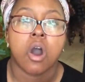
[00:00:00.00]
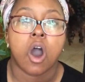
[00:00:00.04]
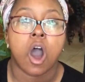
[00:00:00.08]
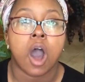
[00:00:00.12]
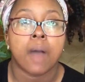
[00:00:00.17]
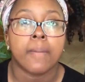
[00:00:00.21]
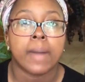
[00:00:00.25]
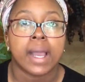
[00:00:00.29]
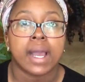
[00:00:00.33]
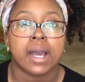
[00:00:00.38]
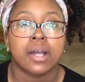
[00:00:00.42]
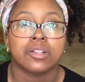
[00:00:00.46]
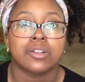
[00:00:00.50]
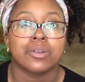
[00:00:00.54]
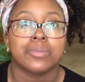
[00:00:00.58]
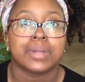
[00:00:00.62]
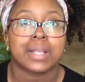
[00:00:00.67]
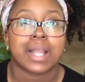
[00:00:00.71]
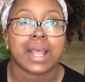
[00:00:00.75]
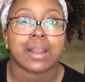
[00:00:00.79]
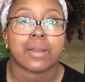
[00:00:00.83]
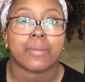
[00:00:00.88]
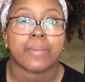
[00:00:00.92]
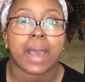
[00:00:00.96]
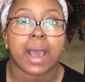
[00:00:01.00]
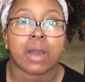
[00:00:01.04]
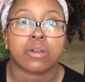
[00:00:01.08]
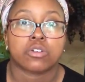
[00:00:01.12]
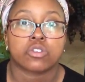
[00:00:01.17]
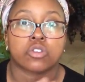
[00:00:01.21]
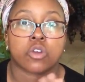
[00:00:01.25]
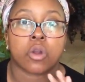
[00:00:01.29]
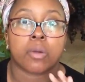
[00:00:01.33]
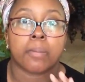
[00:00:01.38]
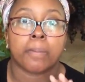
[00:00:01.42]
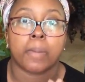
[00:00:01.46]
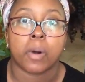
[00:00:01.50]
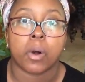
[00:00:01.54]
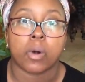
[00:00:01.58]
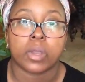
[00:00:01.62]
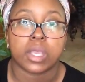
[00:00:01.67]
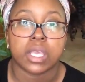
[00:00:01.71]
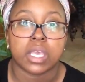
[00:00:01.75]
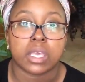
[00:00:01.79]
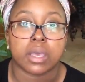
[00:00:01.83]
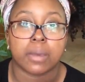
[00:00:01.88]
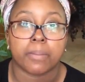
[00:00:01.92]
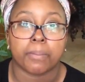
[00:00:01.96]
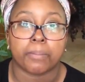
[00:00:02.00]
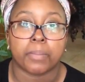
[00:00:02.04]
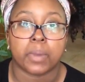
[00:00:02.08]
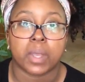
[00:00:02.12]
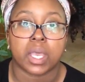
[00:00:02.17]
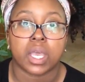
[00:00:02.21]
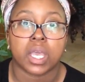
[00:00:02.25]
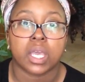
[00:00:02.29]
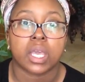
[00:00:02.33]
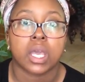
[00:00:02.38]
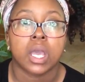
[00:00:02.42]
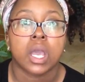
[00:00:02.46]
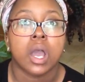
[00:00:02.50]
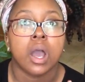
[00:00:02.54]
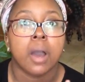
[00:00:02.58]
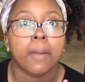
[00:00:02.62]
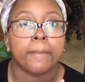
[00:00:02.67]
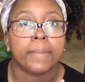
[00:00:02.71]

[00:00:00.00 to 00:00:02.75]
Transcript: All my other banana powders are bulky and big,